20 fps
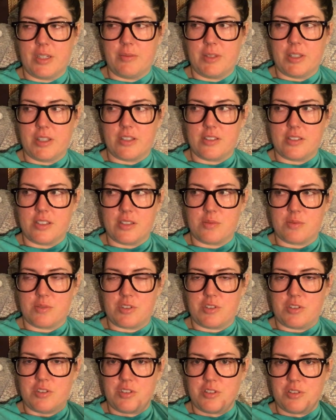Because that's what
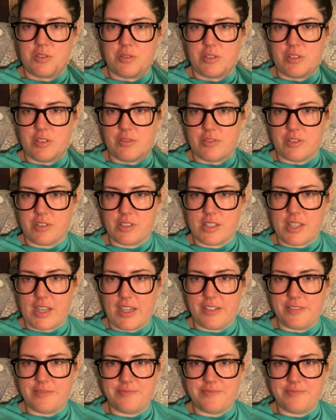you do when you feel sad